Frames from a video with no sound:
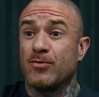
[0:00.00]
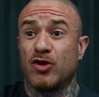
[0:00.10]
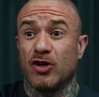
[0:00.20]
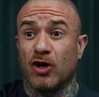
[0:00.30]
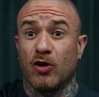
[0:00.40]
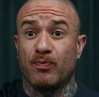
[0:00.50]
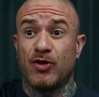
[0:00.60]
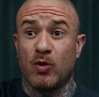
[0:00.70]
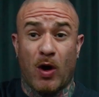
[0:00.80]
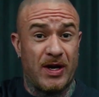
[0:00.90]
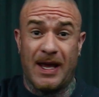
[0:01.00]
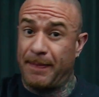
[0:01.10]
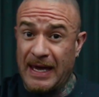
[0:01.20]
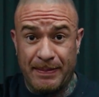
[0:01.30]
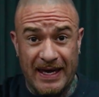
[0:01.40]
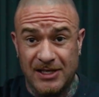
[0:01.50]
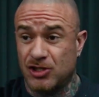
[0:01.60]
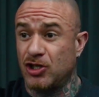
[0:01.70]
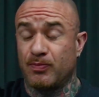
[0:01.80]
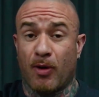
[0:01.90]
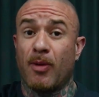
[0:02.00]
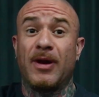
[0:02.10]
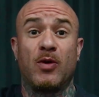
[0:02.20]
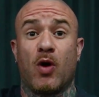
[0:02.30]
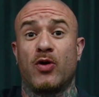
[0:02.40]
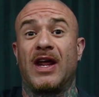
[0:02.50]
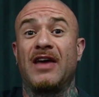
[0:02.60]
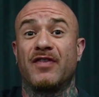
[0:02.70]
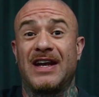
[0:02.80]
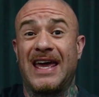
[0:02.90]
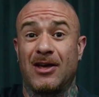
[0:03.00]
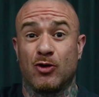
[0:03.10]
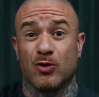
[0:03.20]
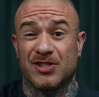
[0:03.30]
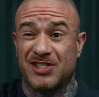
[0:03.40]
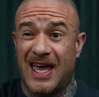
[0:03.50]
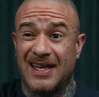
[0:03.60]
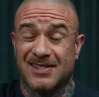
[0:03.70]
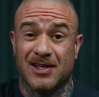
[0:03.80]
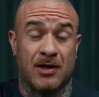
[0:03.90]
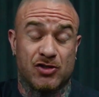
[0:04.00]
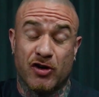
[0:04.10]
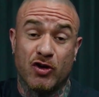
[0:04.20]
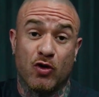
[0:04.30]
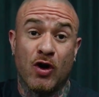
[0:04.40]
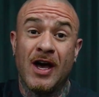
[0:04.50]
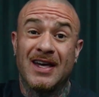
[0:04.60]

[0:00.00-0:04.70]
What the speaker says: You won't hit PBs. You probably won't even hit your sets, your